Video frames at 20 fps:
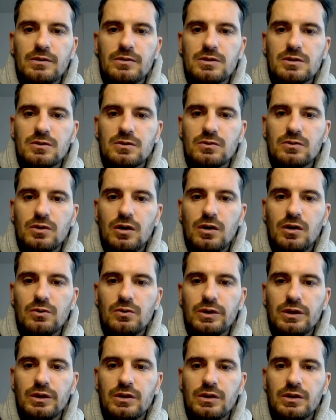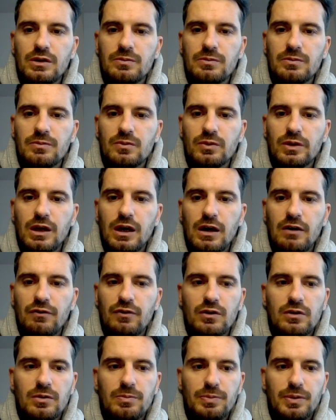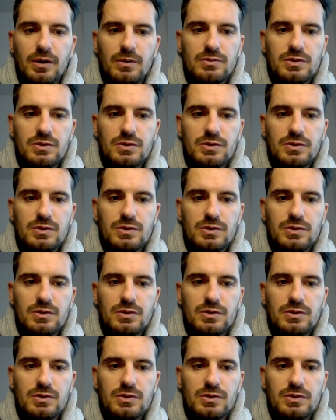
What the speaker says: So all we have all the prompts in